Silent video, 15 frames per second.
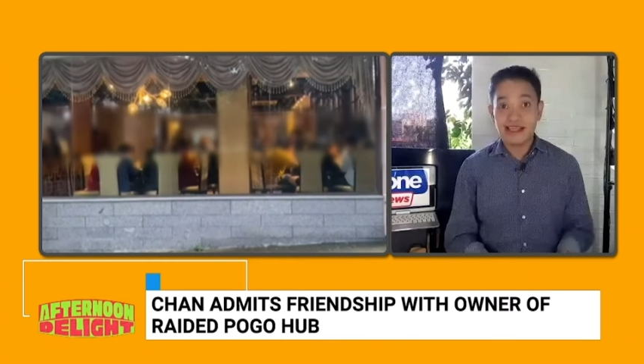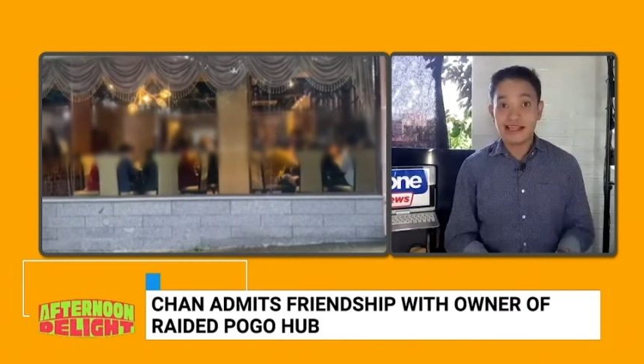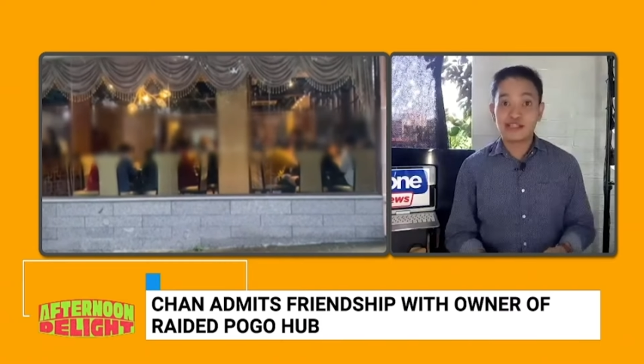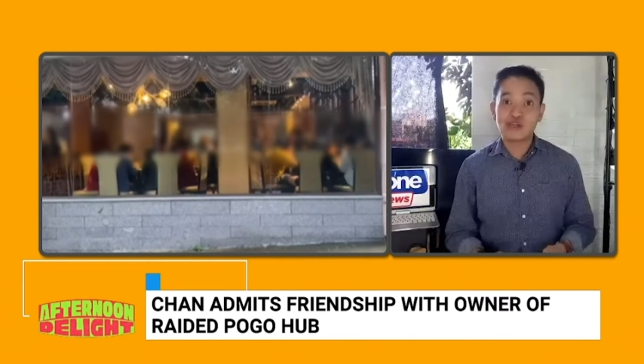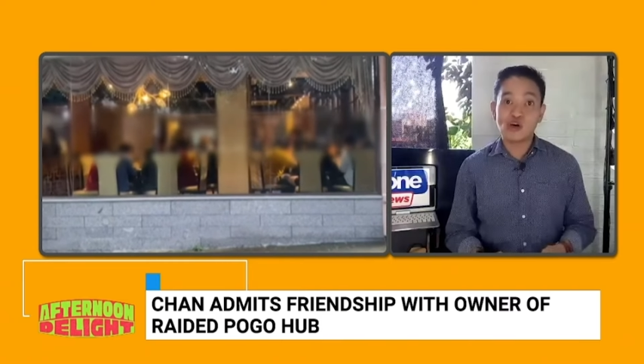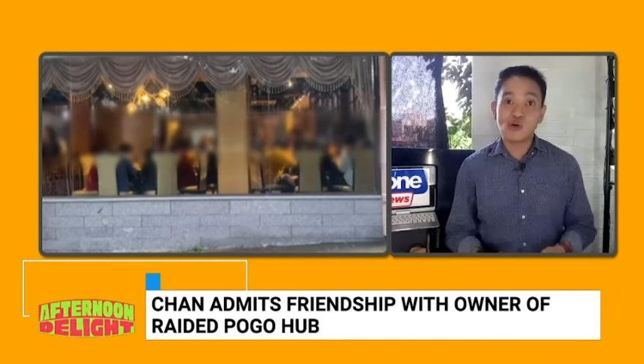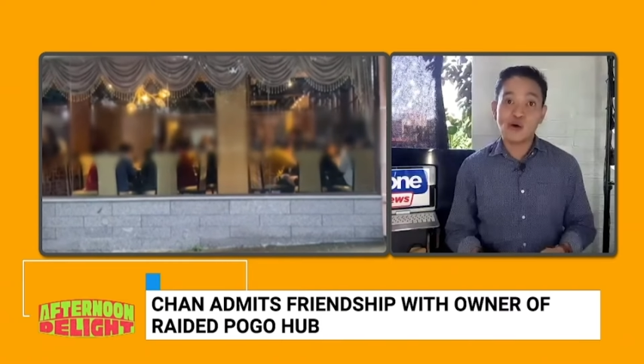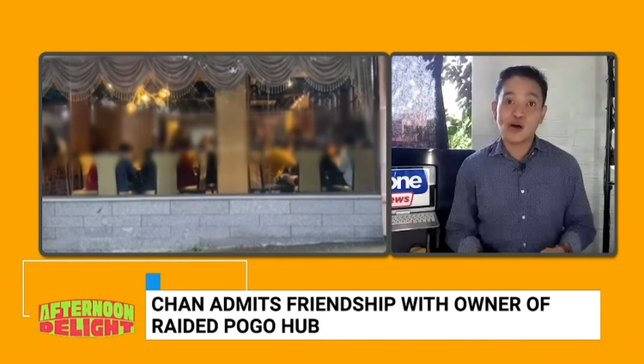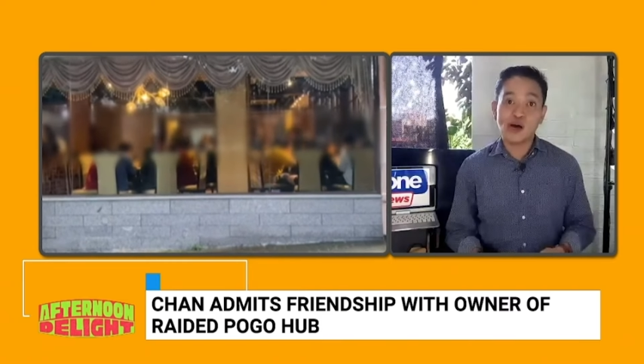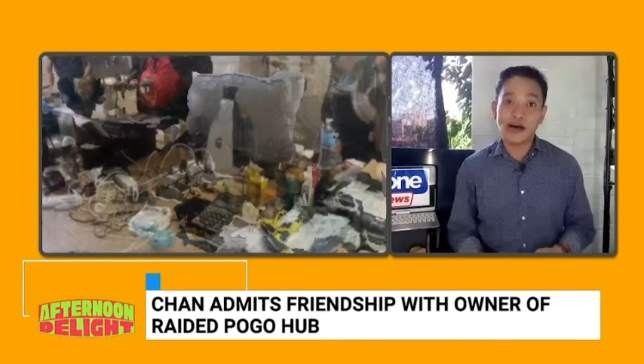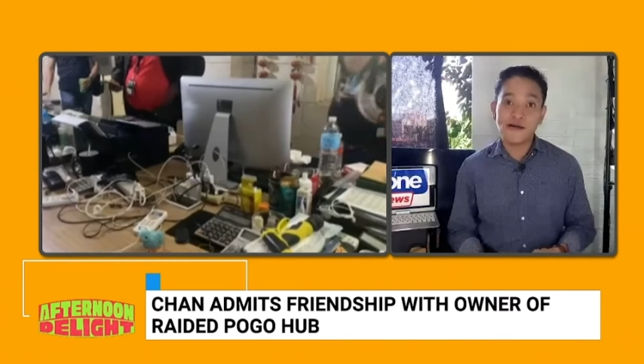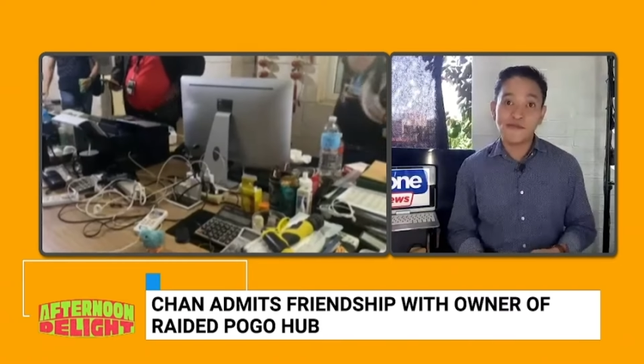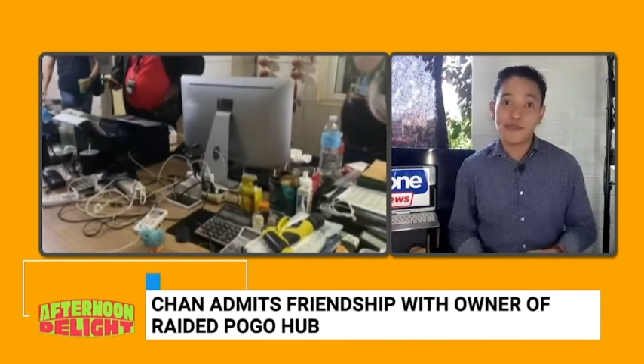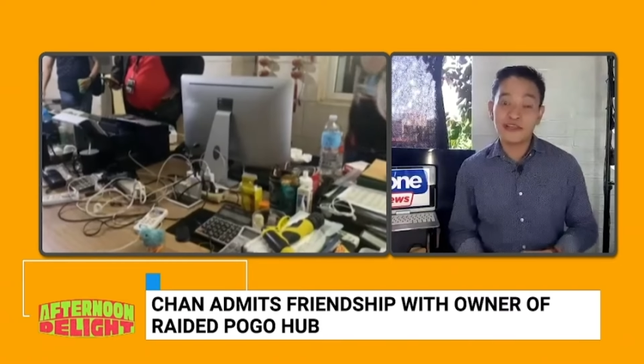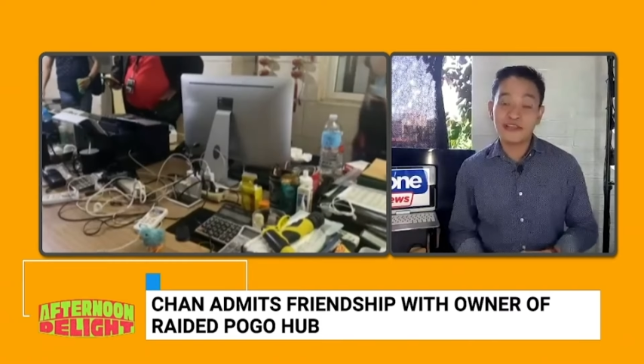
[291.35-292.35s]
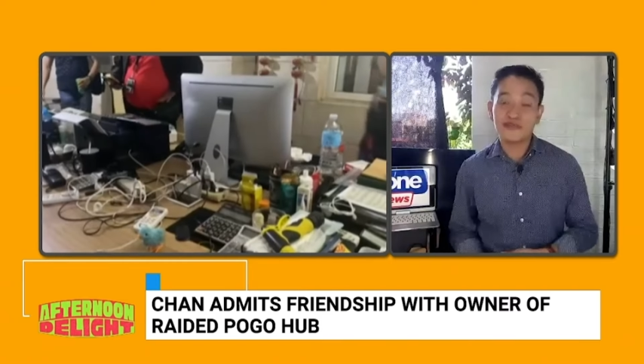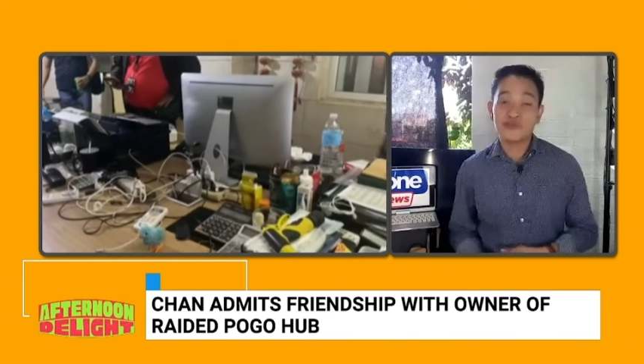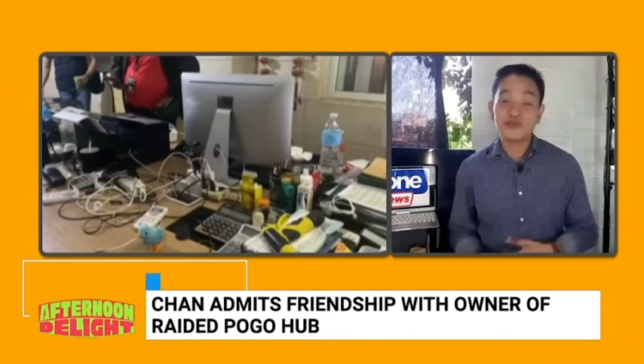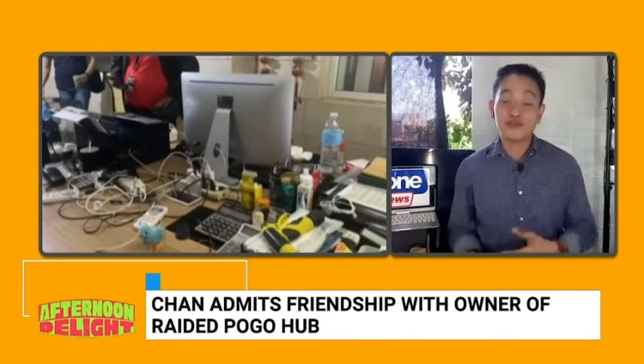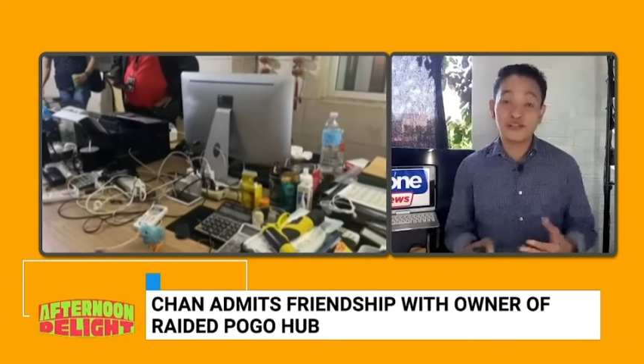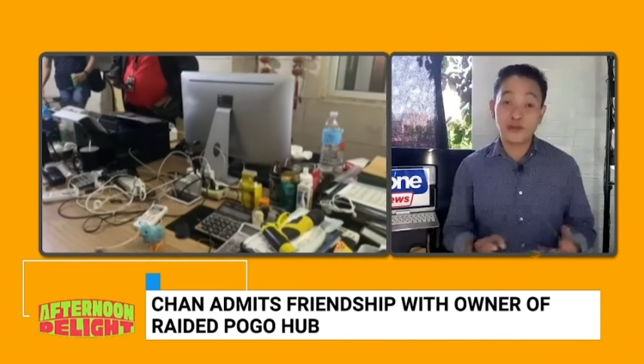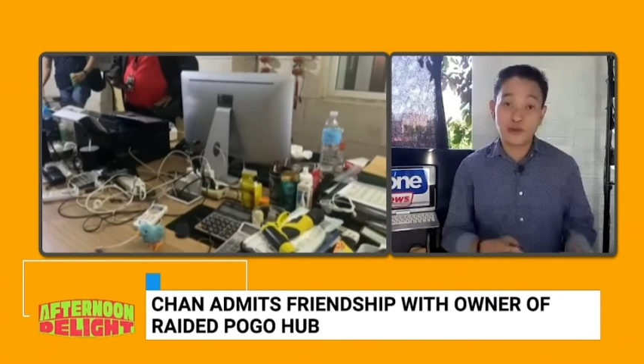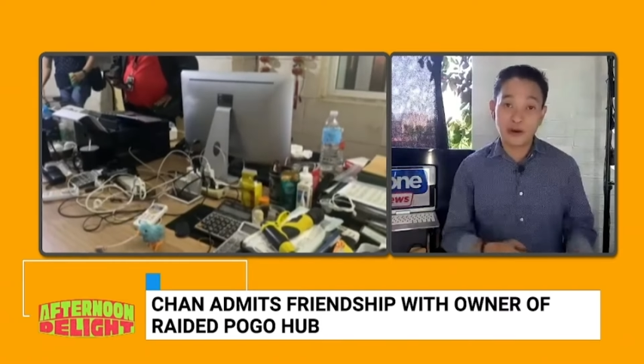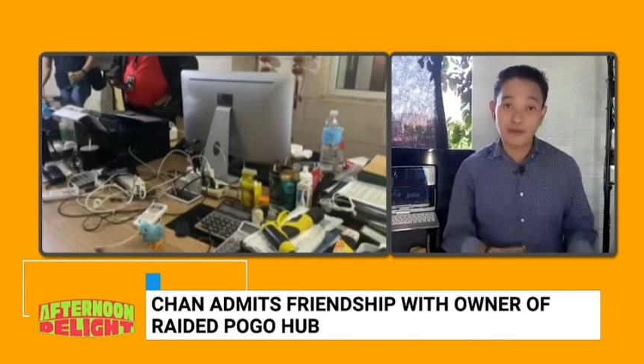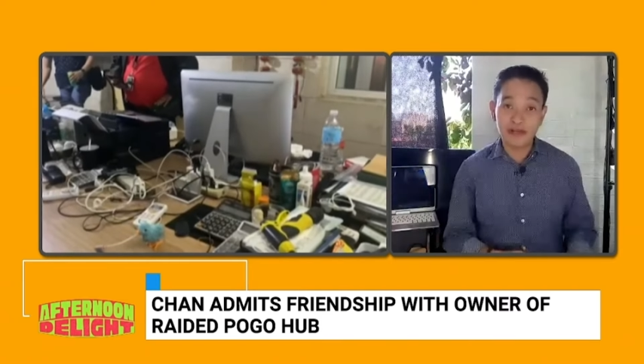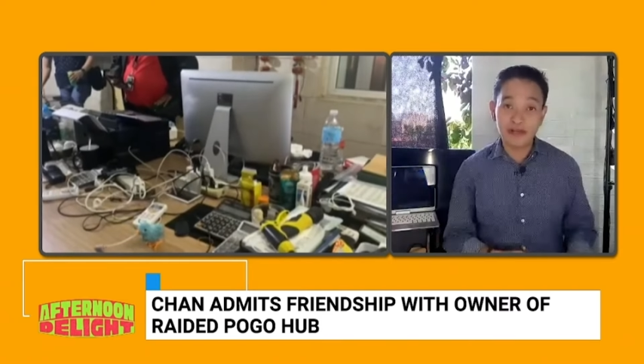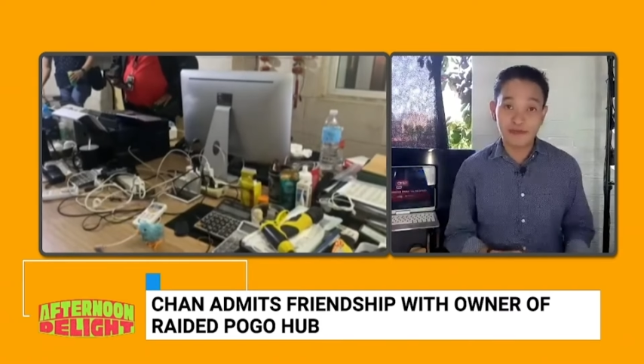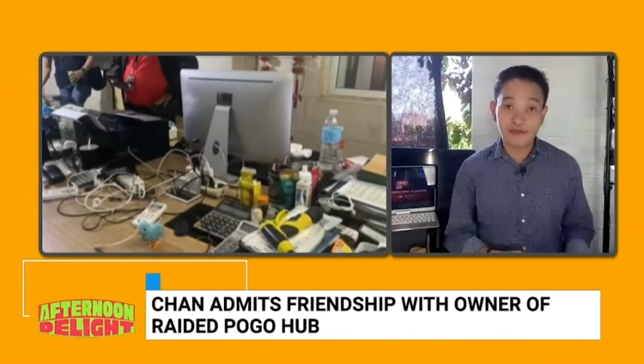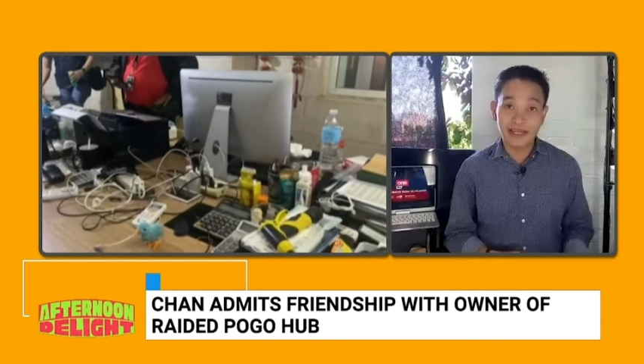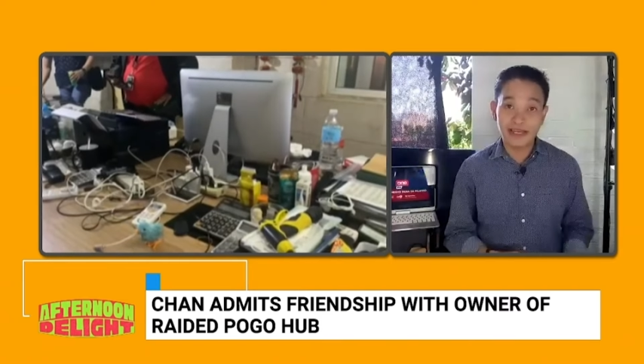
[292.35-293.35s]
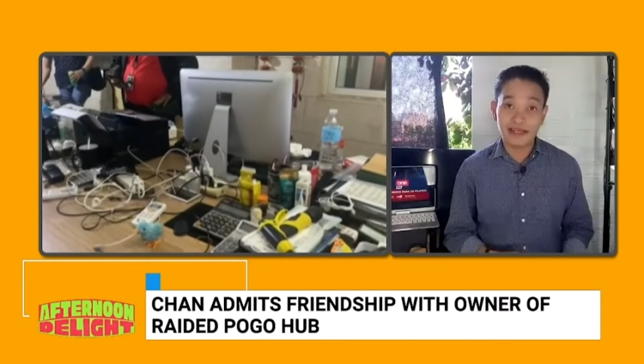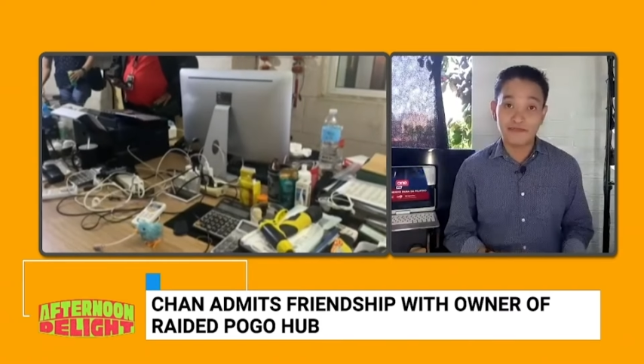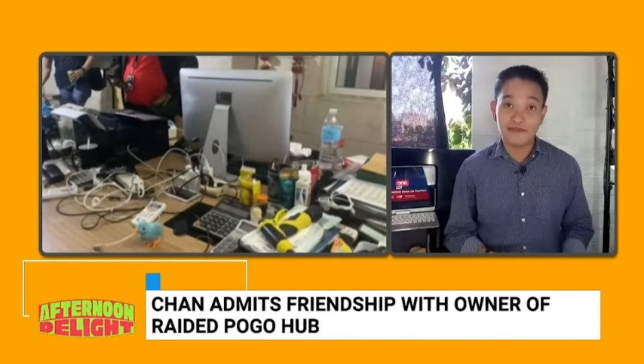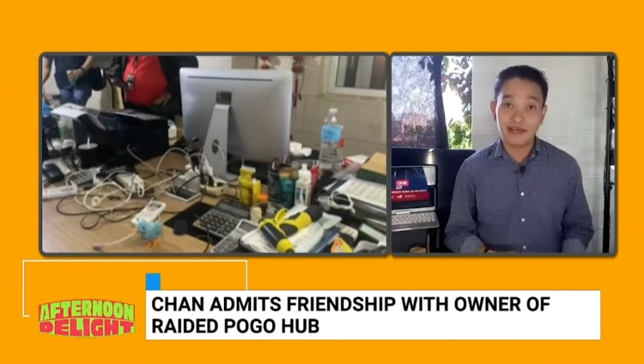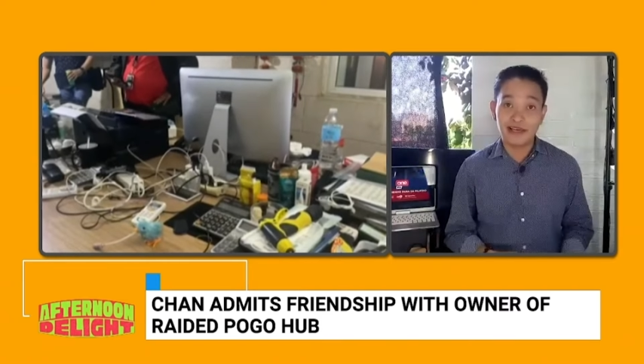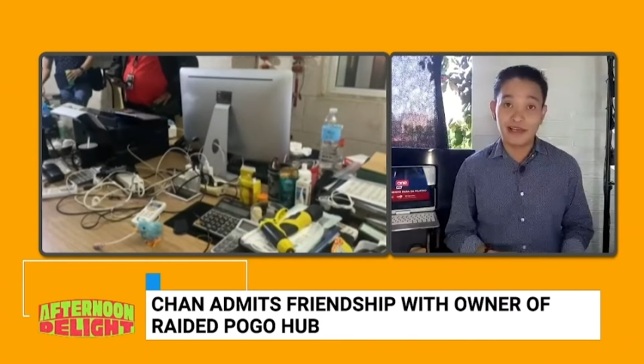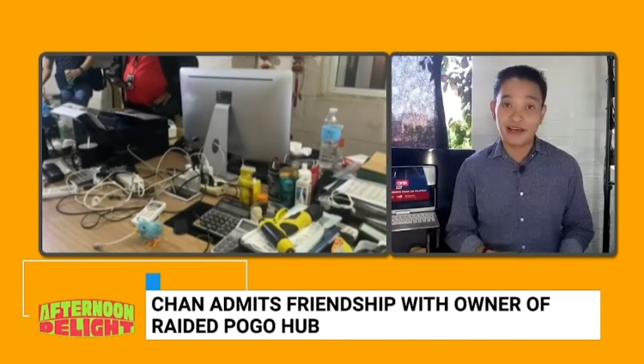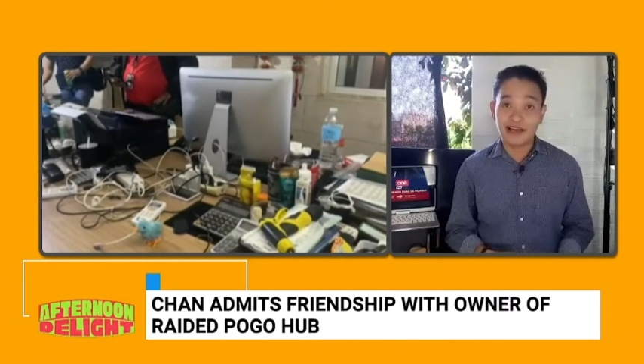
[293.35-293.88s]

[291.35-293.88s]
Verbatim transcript: So those are the permits being